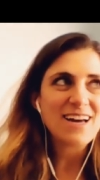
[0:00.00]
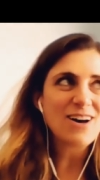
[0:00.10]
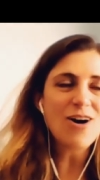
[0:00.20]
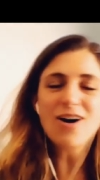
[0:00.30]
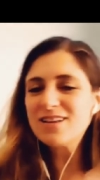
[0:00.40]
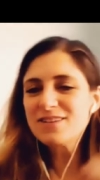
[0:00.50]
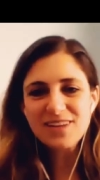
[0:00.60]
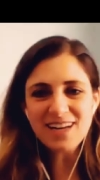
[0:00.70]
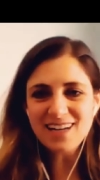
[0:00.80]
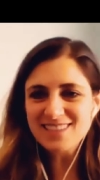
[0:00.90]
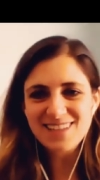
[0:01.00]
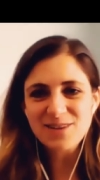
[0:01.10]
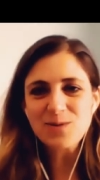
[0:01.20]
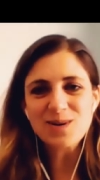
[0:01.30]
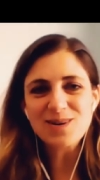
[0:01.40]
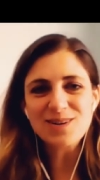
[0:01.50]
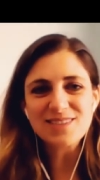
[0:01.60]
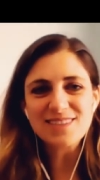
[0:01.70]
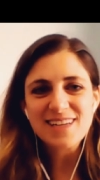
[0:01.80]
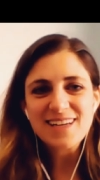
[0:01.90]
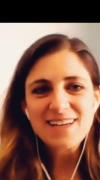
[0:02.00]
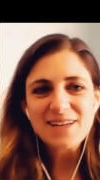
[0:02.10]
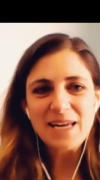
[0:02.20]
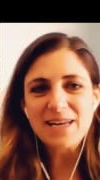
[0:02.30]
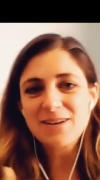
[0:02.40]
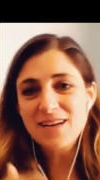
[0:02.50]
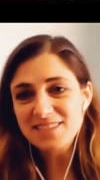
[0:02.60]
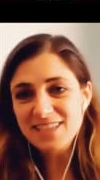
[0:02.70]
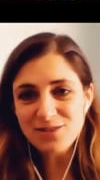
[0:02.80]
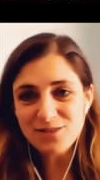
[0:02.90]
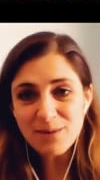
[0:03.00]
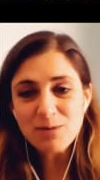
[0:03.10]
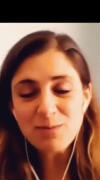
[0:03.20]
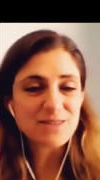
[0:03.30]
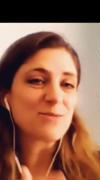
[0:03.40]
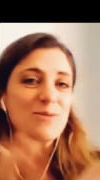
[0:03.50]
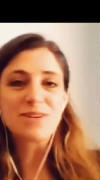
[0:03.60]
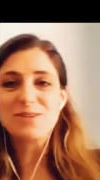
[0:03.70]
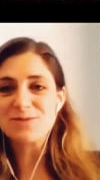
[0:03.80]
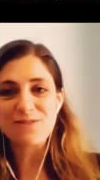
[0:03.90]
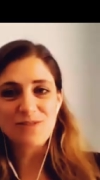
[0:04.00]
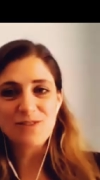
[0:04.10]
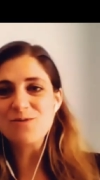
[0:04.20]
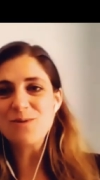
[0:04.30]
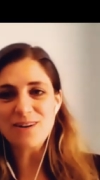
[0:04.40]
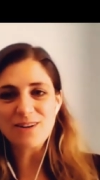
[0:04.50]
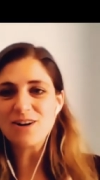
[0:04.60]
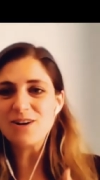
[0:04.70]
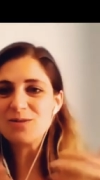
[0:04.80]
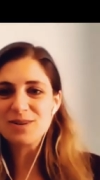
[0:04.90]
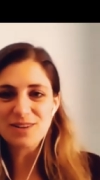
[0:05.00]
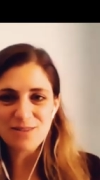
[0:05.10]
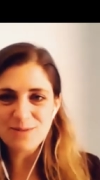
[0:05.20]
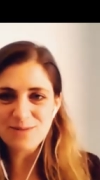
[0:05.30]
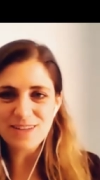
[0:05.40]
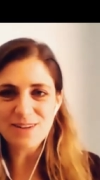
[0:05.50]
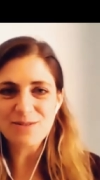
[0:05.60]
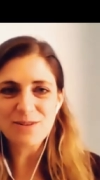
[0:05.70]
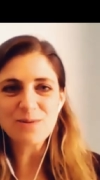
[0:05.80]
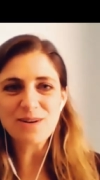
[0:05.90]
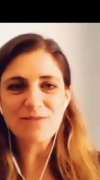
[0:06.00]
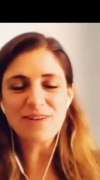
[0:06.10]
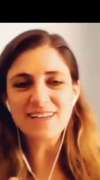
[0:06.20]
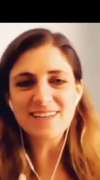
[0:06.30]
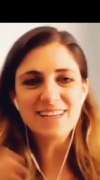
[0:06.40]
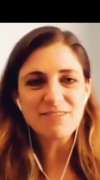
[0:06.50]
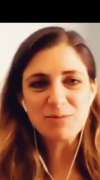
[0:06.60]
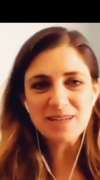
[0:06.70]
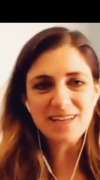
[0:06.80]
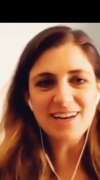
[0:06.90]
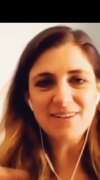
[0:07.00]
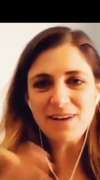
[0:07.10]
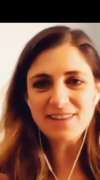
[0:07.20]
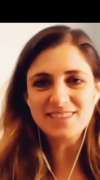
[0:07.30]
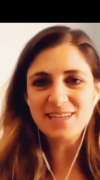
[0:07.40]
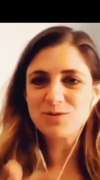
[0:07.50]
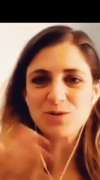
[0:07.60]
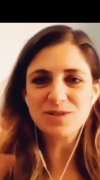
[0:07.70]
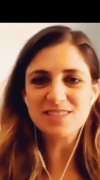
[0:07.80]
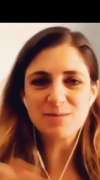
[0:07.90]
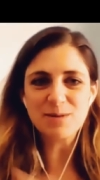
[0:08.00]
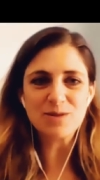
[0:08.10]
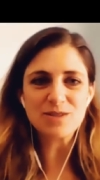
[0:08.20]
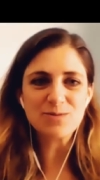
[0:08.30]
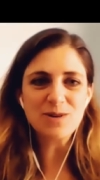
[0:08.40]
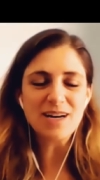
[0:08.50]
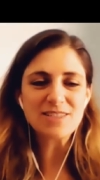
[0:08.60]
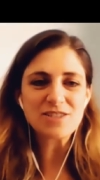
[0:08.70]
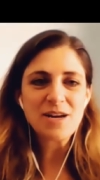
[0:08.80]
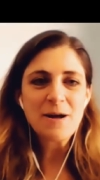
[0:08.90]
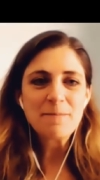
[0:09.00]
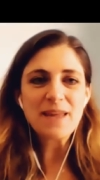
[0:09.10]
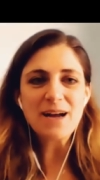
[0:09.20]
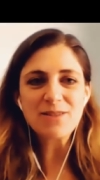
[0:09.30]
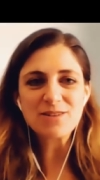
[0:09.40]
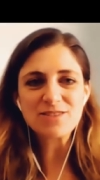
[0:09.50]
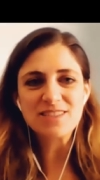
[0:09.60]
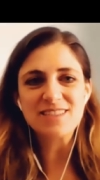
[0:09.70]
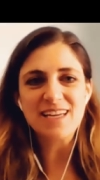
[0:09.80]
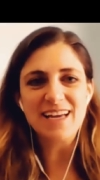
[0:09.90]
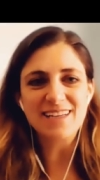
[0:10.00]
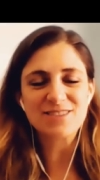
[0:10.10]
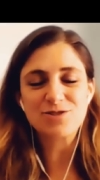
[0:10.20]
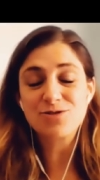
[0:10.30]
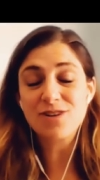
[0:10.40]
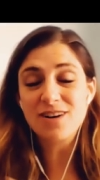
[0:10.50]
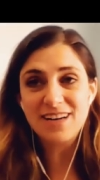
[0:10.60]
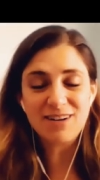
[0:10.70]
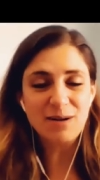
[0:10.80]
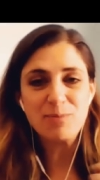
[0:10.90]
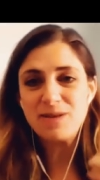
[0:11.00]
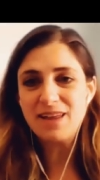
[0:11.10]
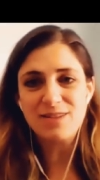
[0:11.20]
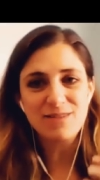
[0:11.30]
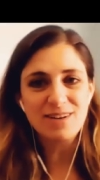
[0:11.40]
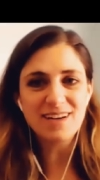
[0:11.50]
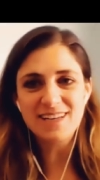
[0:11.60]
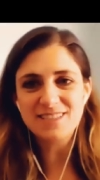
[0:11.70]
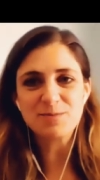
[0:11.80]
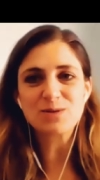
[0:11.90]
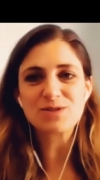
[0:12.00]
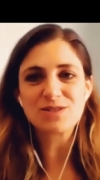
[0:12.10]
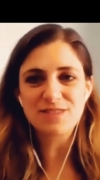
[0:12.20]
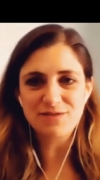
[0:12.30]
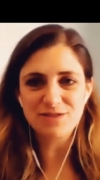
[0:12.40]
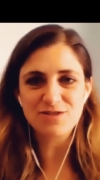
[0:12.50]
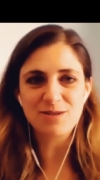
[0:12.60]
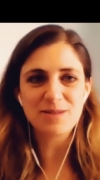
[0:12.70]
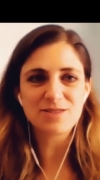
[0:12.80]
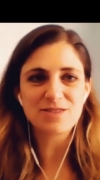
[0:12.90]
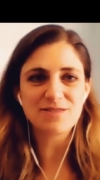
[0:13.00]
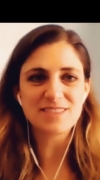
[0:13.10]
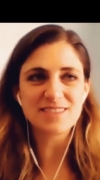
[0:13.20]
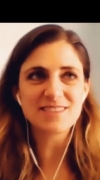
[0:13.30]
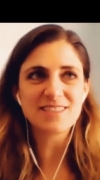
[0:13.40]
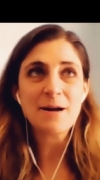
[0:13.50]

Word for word: all of the content in the world in a single cable bundle where you sort of knew where to go and you know, knew where to find it and everybody kind of had the same choices about what to watch, now there's this extraordinary plethora and explosion of different streaming services.